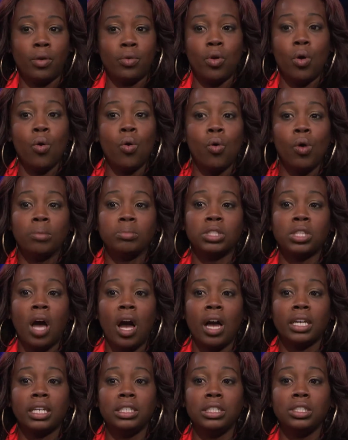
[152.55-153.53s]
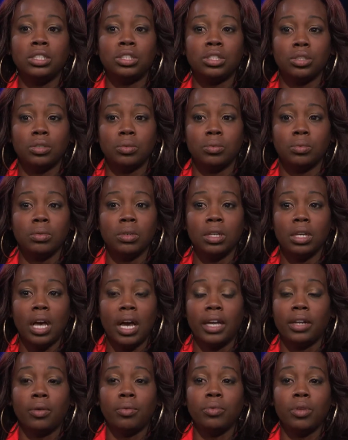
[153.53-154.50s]
know who I'm talking to.
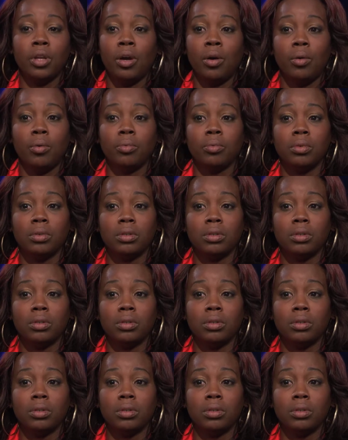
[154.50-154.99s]
I don't know.